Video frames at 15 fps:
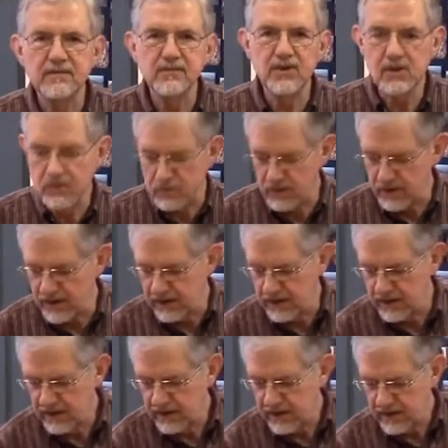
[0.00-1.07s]
don't worry.
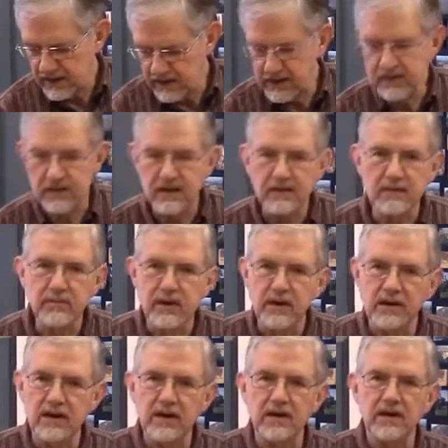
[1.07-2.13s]
I did set the butter
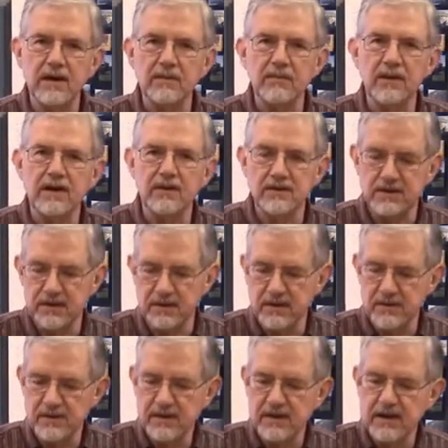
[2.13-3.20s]
out a couple hours
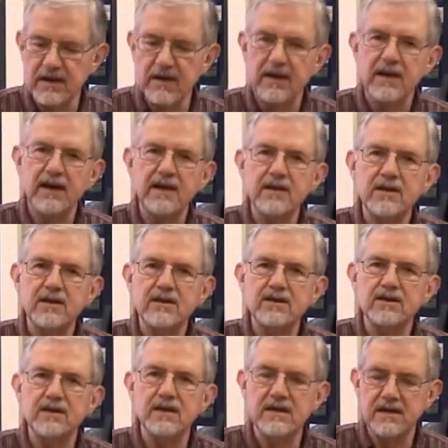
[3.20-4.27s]
ago. And you can
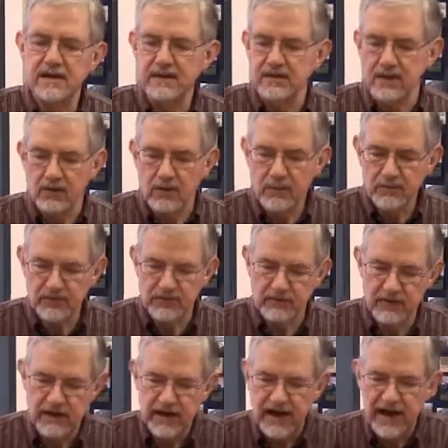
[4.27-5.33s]
see, isn't
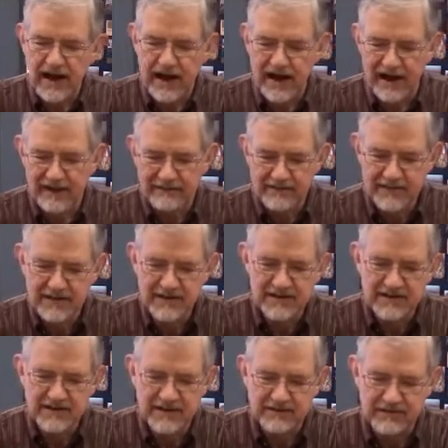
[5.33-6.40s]

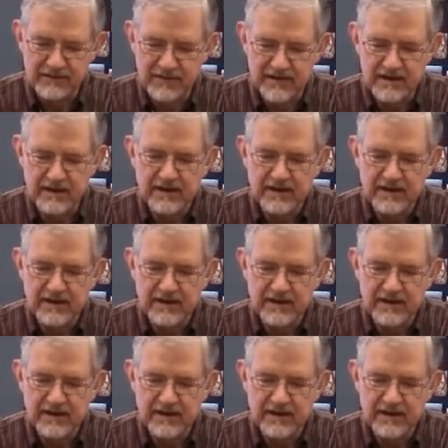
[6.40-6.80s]
that fun,